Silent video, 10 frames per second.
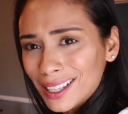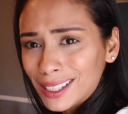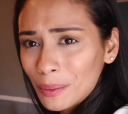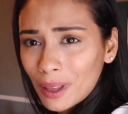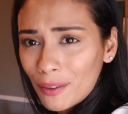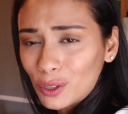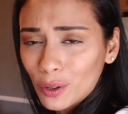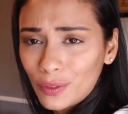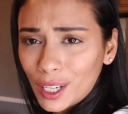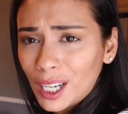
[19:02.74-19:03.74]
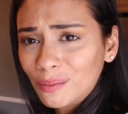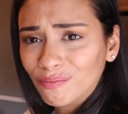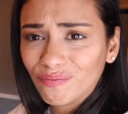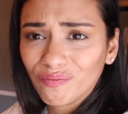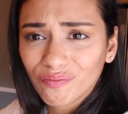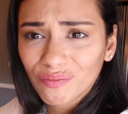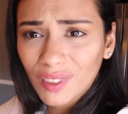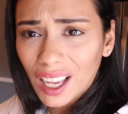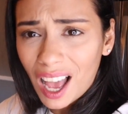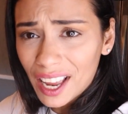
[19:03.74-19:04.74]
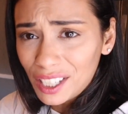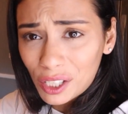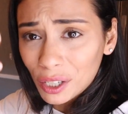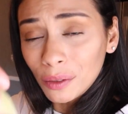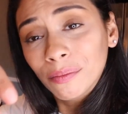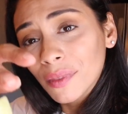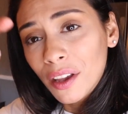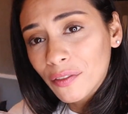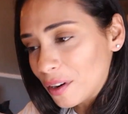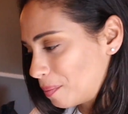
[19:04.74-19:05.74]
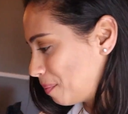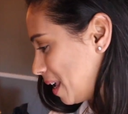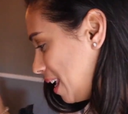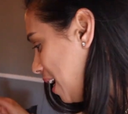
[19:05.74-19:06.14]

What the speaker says: got some leftover honeydew from my